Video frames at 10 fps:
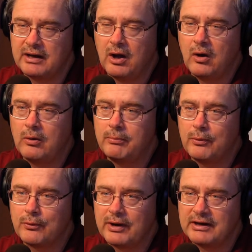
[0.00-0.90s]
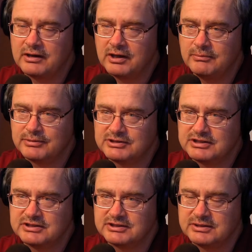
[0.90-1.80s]
all borate lumber
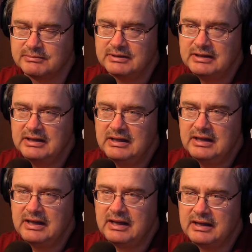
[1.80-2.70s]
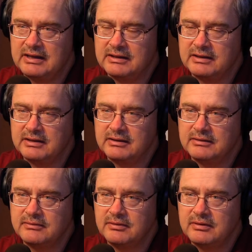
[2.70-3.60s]
system, and
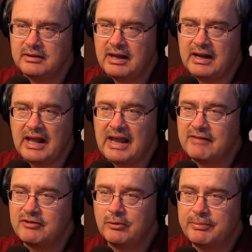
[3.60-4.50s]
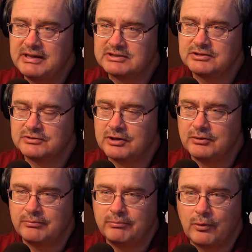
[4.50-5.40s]
I had no pest
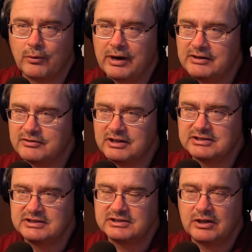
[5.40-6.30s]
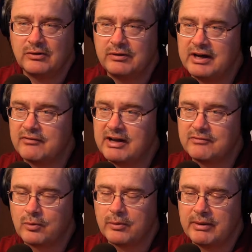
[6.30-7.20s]
control, borate trusses and all, never
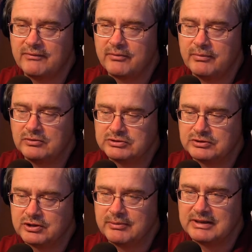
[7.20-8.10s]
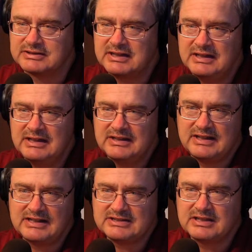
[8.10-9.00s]
have to worry about moths and termites.
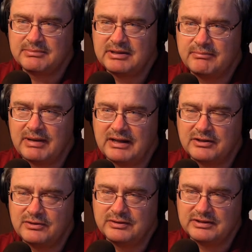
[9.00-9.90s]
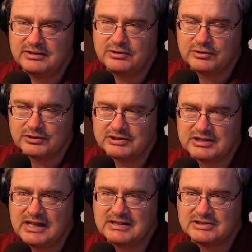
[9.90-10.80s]
That's something, by doing your
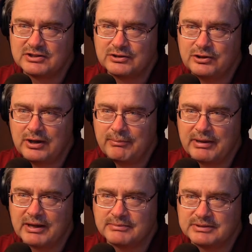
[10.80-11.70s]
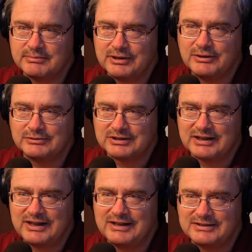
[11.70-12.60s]
design center, you can pick up some of those
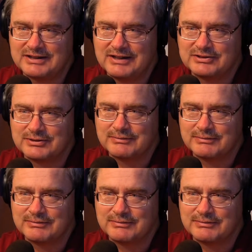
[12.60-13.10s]
keys, can't